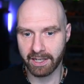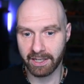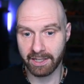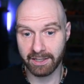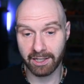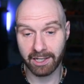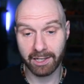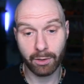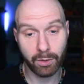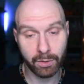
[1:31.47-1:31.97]

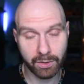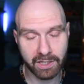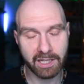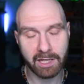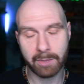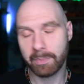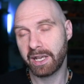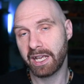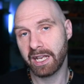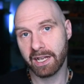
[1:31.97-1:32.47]
including the
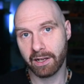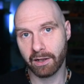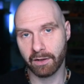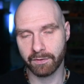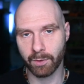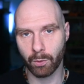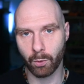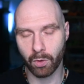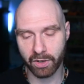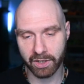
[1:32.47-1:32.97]
beginning of
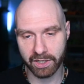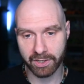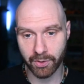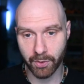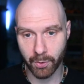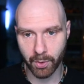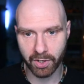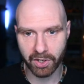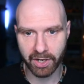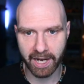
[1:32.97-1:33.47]
the war in
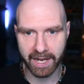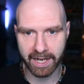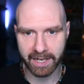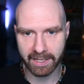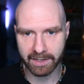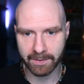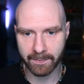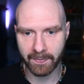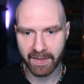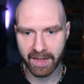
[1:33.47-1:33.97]
Ukraine,